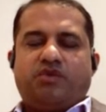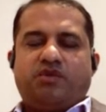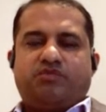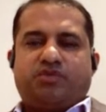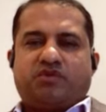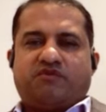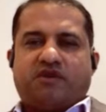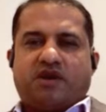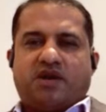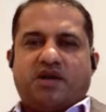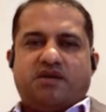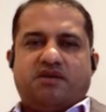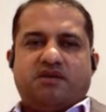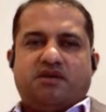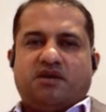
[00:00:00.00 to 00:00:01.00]
we
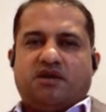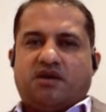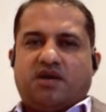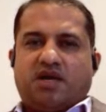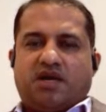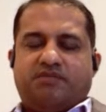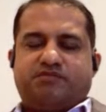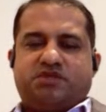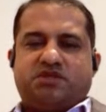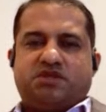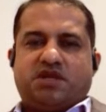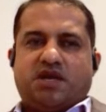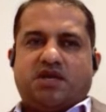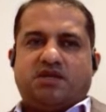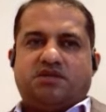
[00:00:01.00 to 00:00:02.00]
provide
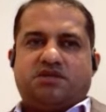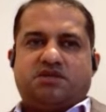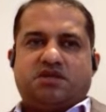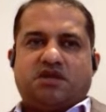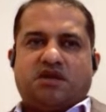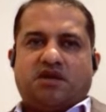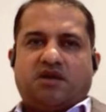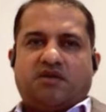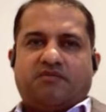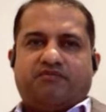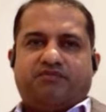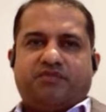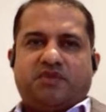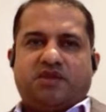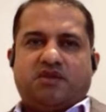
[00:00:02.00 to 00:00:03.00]
up-to-date,
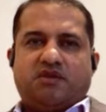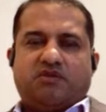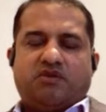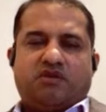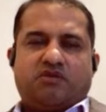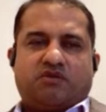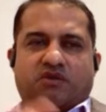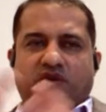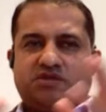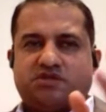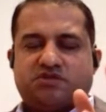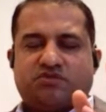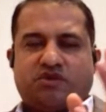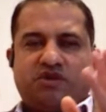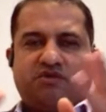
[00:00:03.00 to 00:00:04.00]

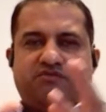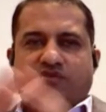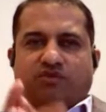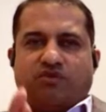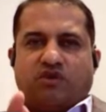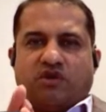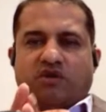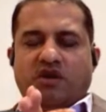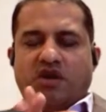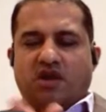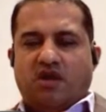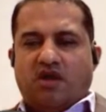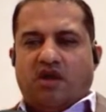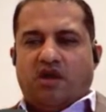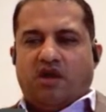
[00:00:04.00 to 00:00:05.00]
across 24
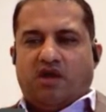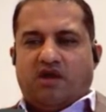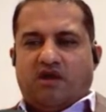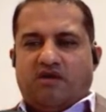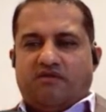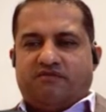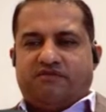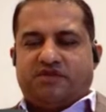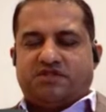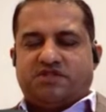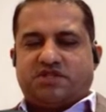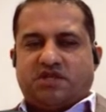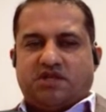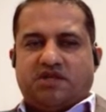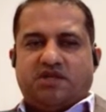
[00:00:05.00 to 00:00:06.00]

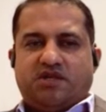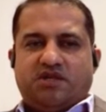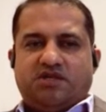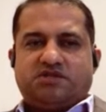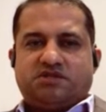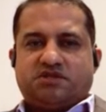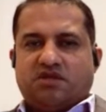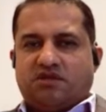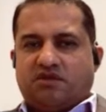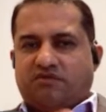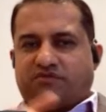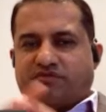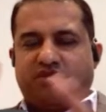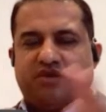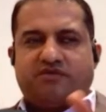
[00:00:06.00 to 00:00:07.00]
facilities,
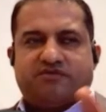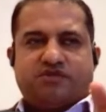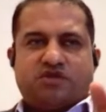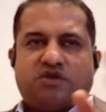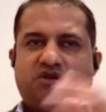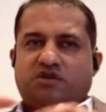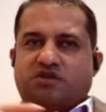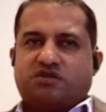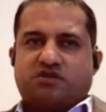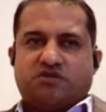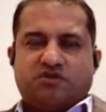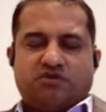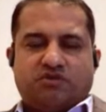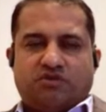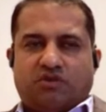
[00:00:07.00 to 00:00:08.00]
free of charge
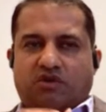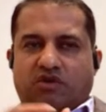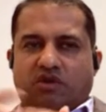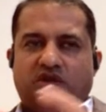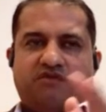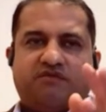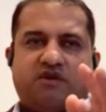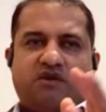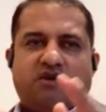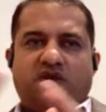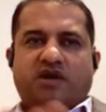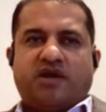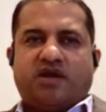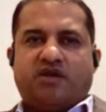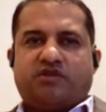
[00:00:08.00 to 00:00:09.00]
to all of
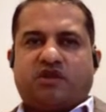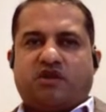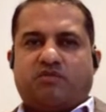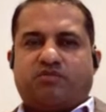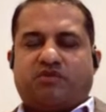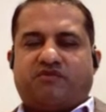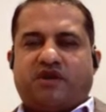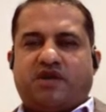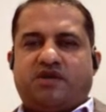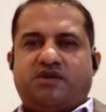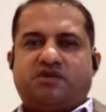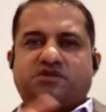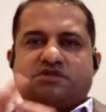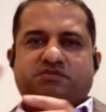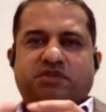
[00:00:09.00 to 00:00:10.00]
our healthcare
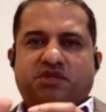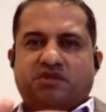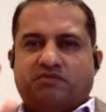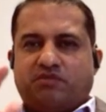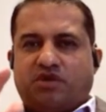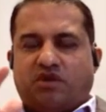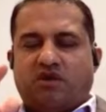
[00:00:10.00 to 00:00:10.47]
providers, be